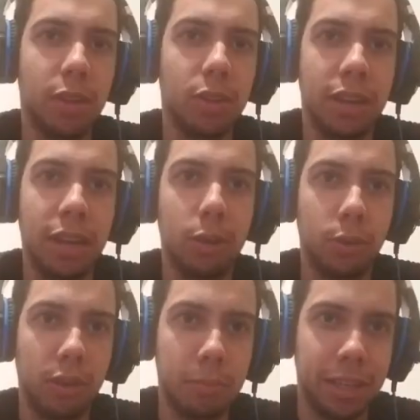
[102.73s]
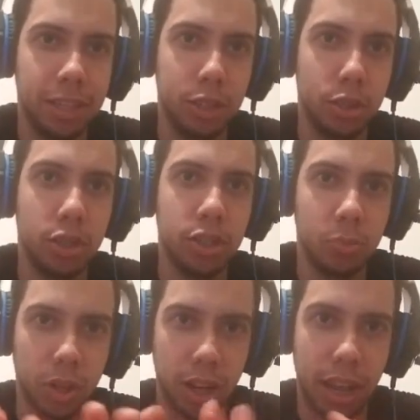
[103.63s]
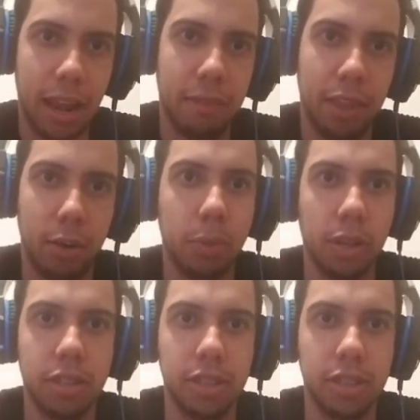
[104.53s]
you right now, if we ever make T-shirts, we're going to have that on one of the